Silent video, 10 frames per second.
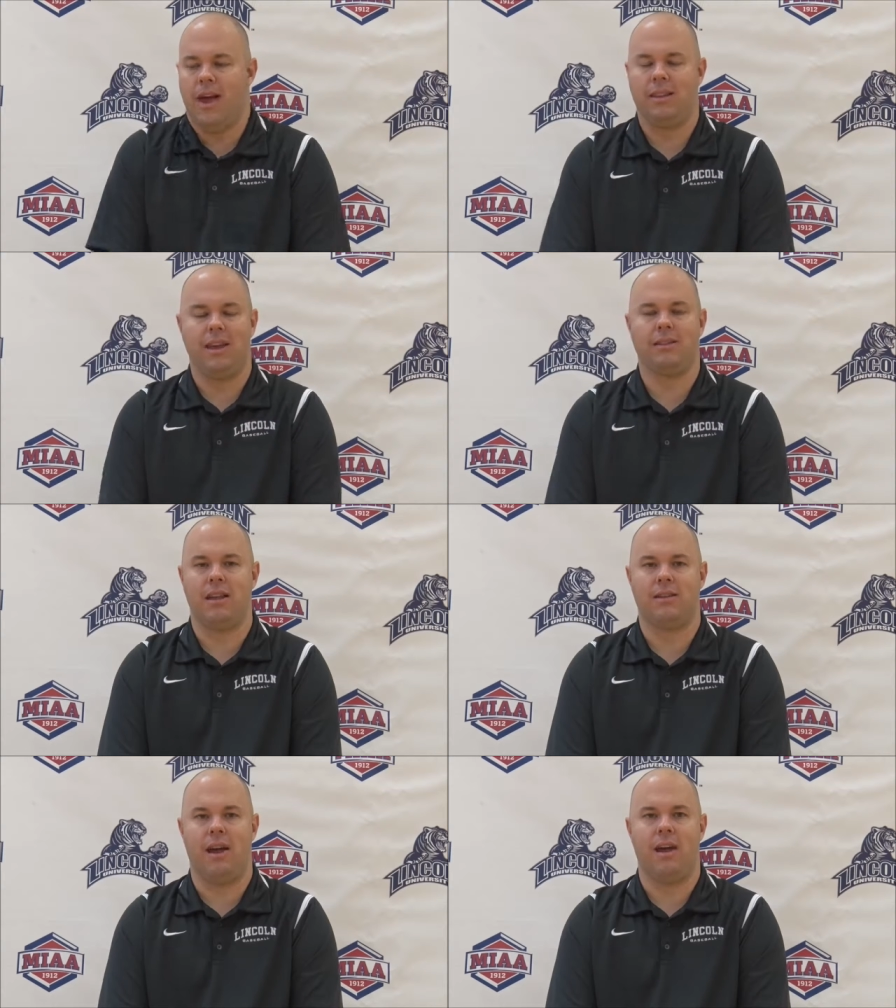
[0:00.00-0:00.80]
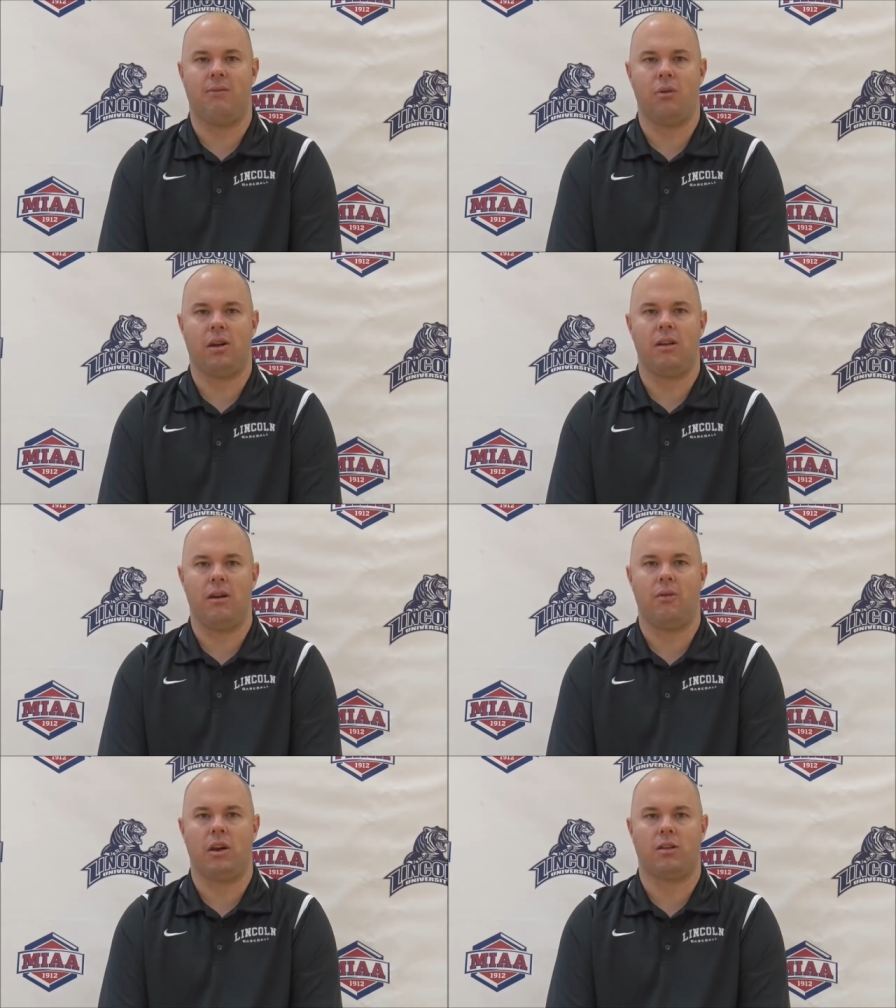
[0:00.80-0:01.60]
At the end of the day, if we could
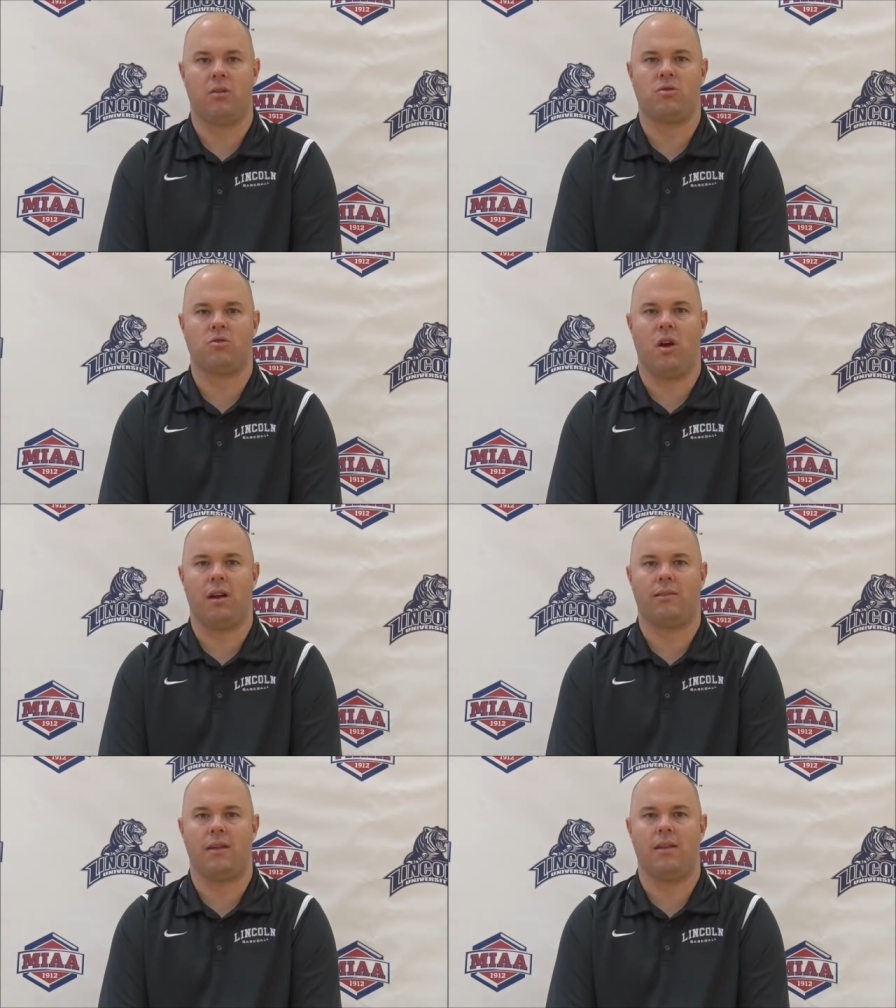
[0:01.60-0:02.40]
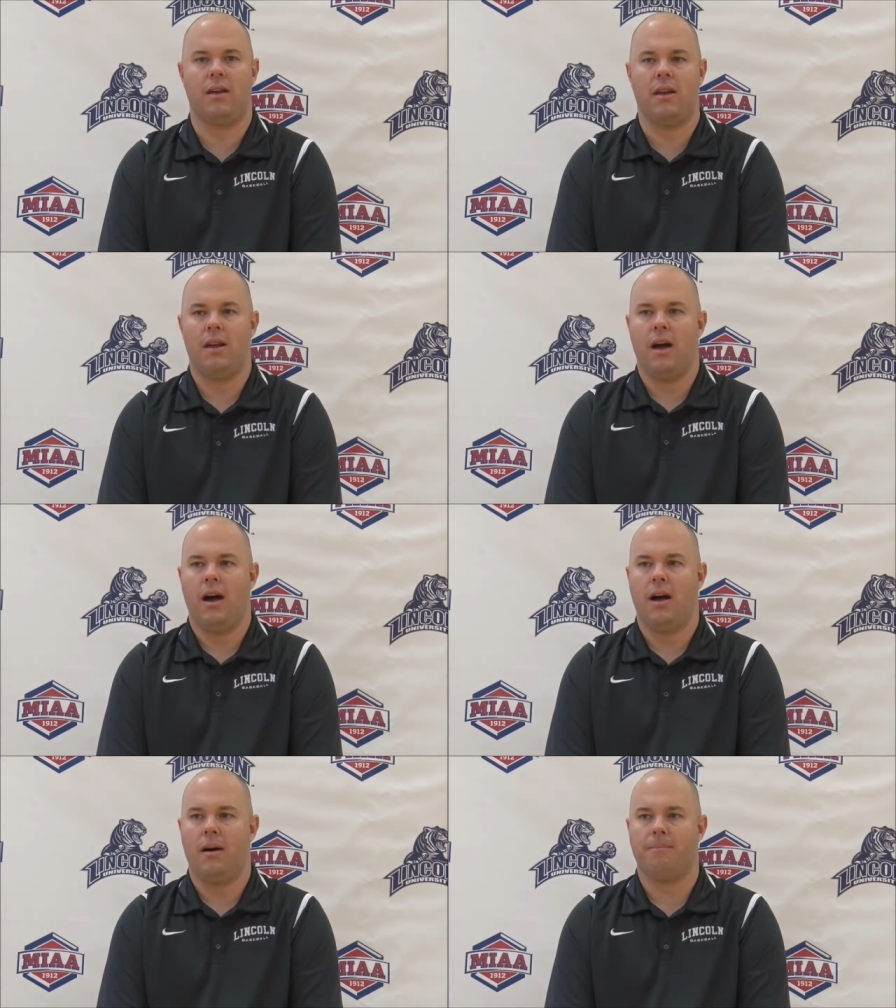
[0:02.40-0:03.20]
if we could throw strikes and
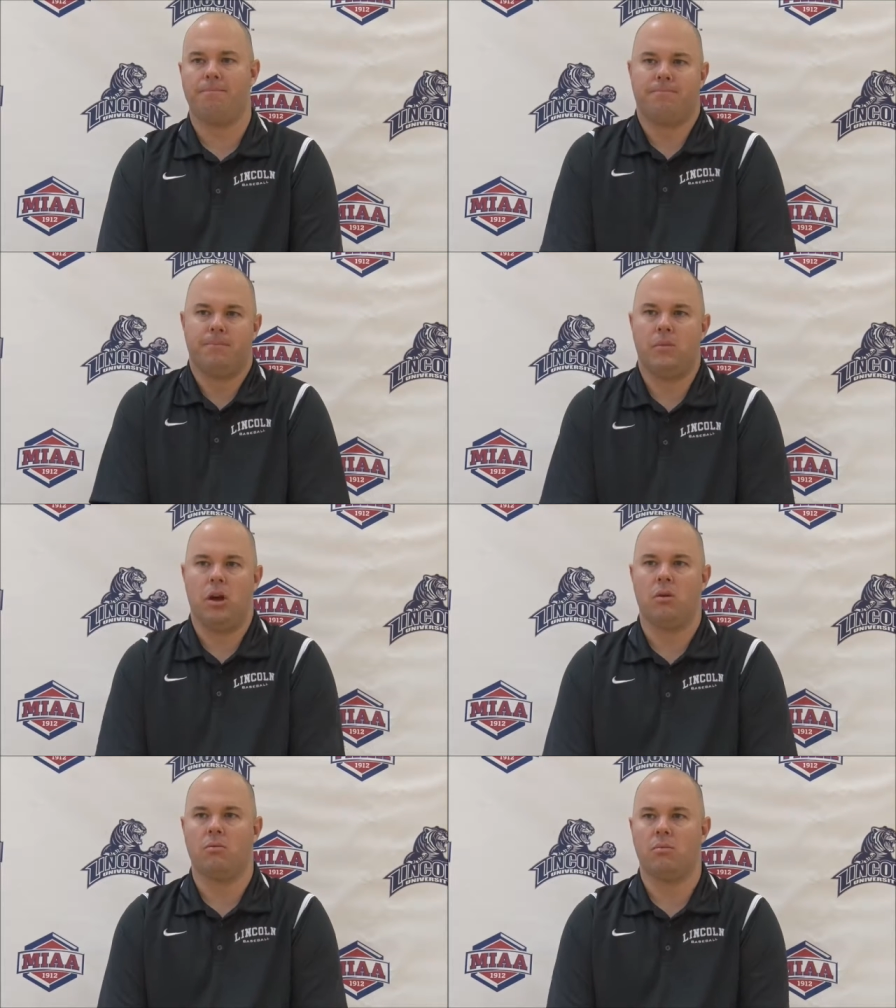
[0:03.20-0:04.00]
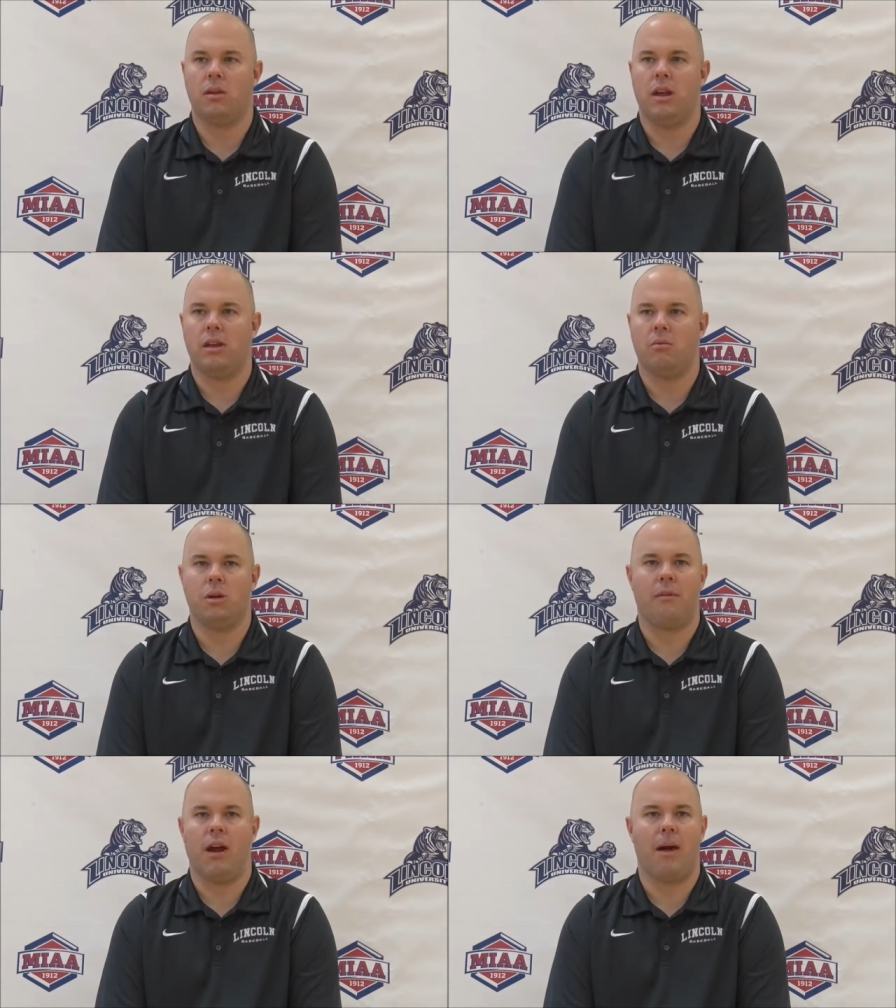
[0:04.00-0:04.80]
um, you know and
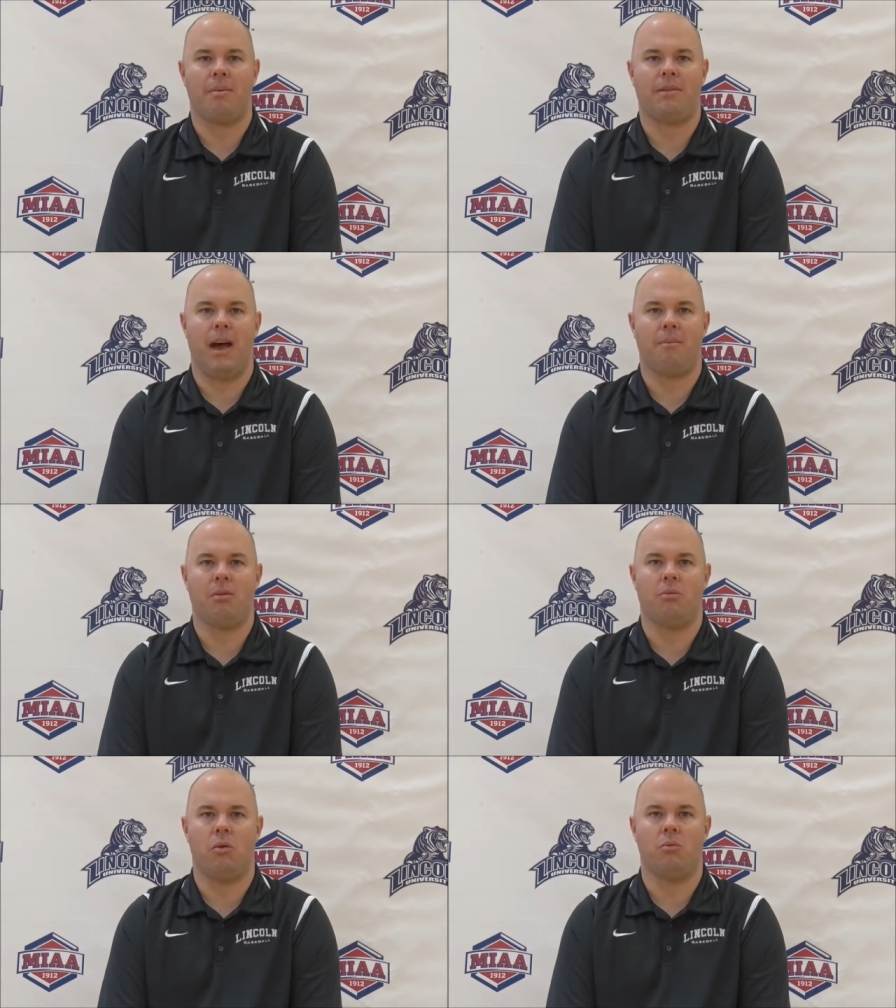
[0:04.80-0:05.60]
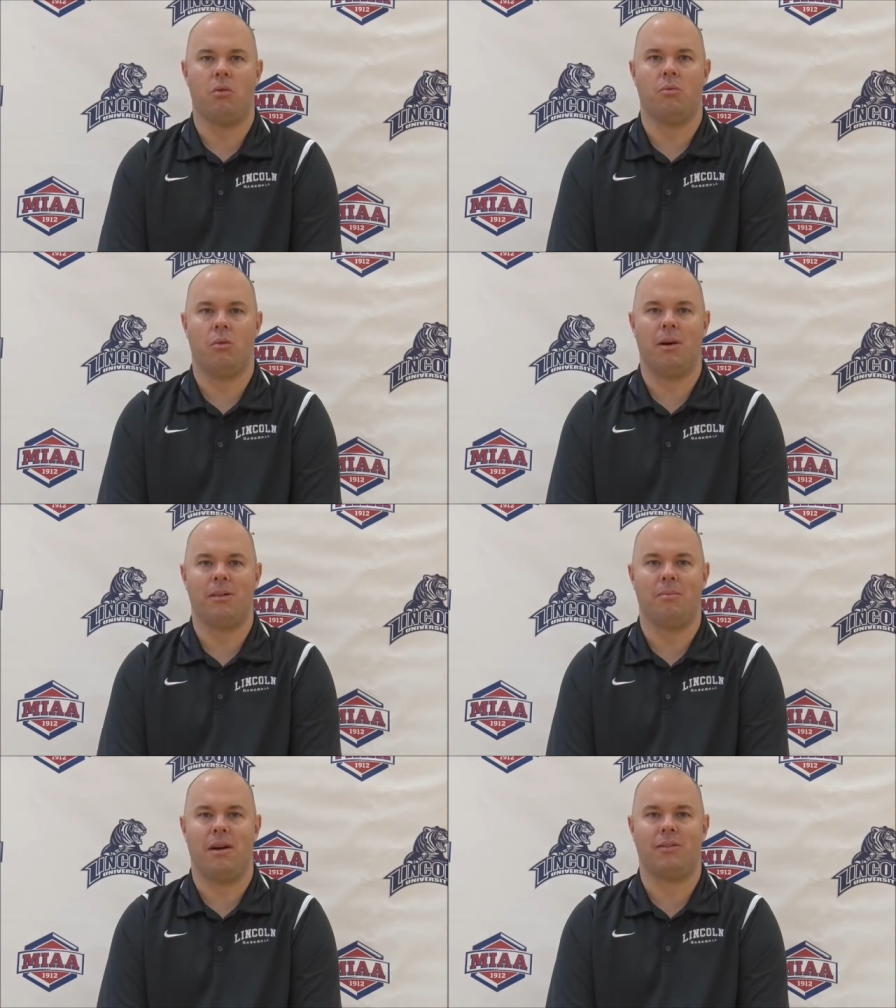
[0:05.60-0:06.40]
whatever happens, happens. We'll, we'll, we'll, make
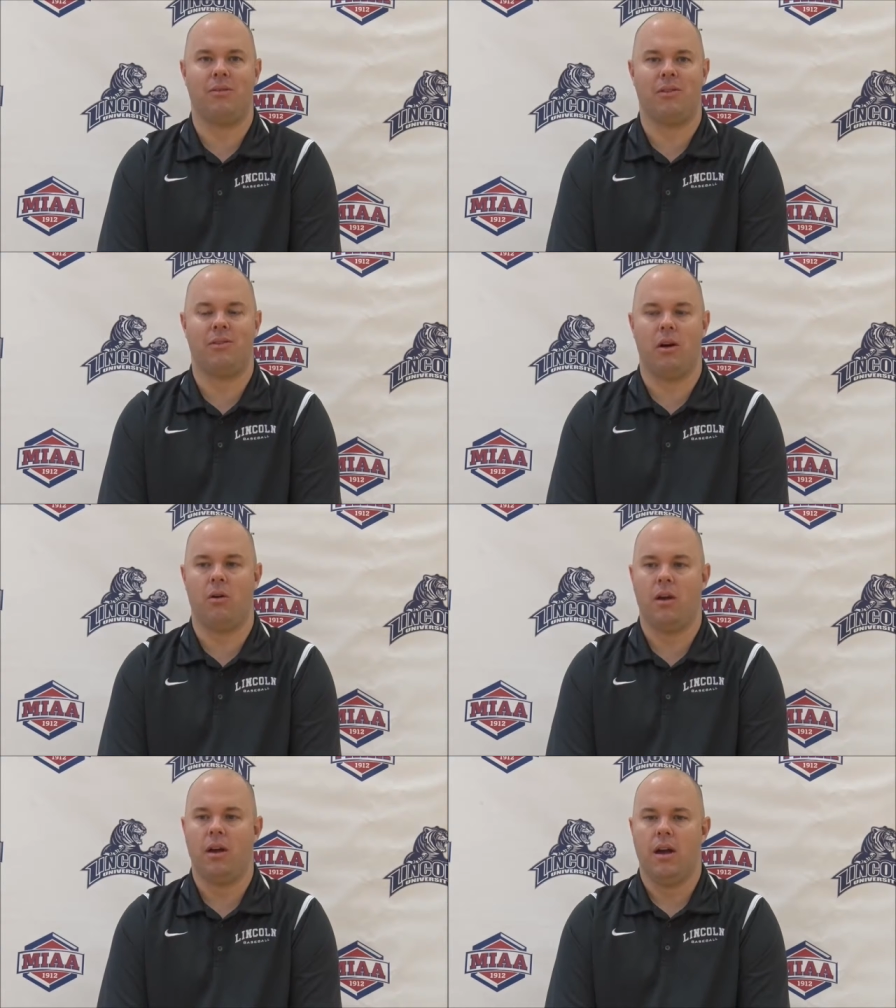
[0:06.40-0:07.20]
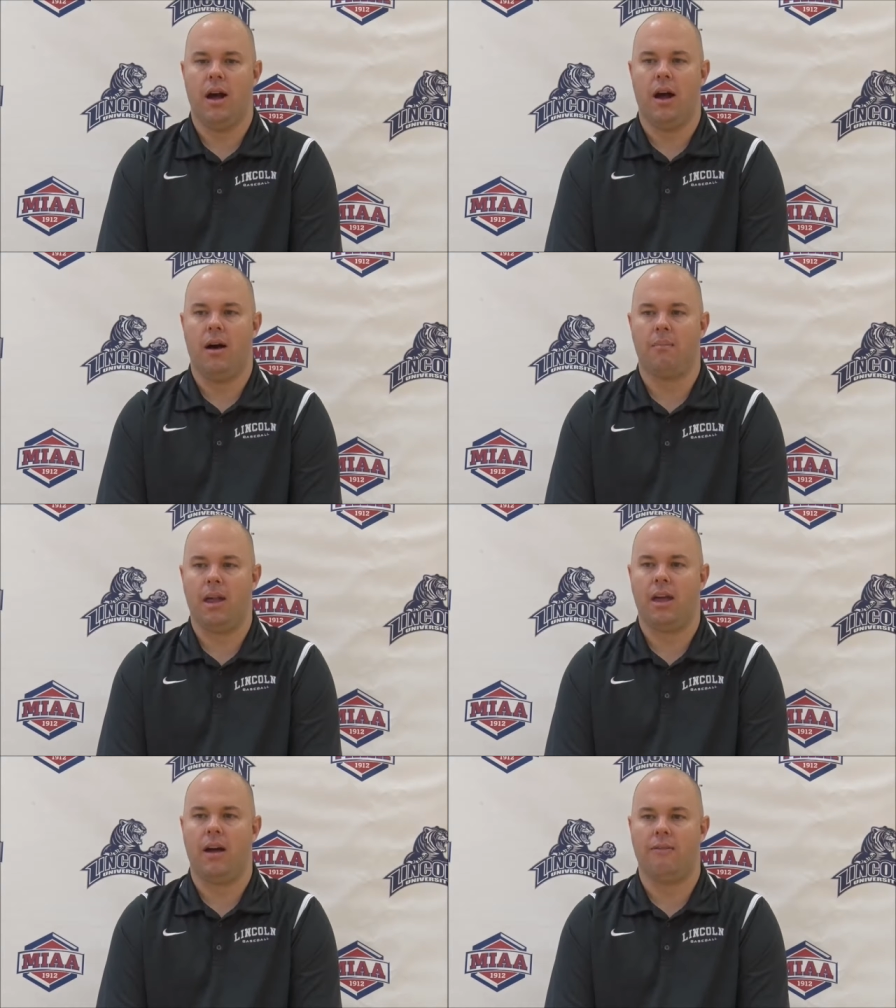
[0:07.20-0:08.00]
the best of it. So, um, but
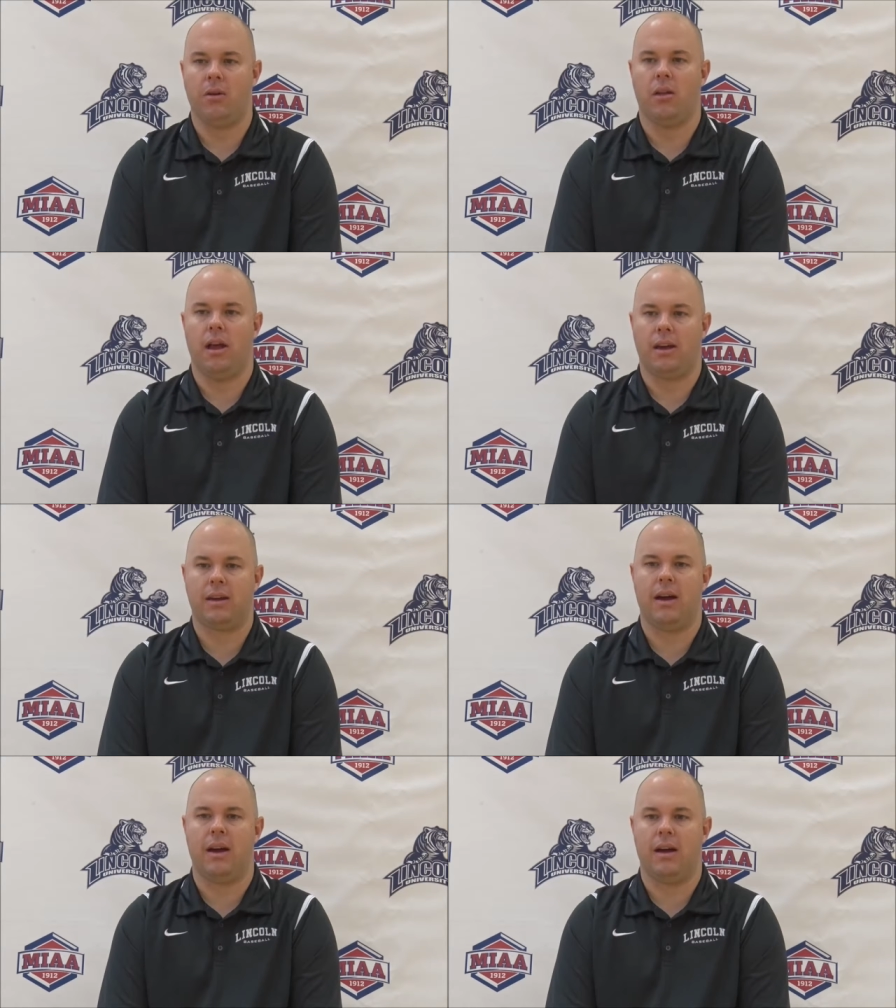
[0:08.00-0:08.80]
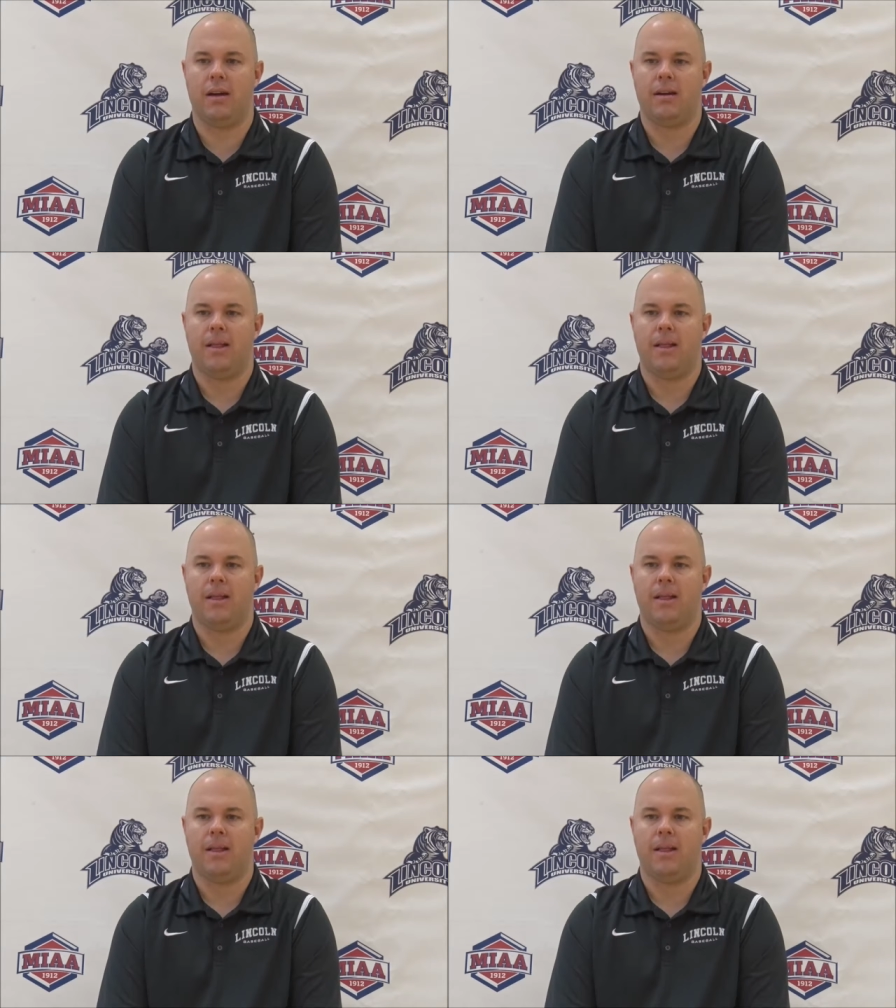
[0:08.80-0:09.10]
I, I, feel like, uh,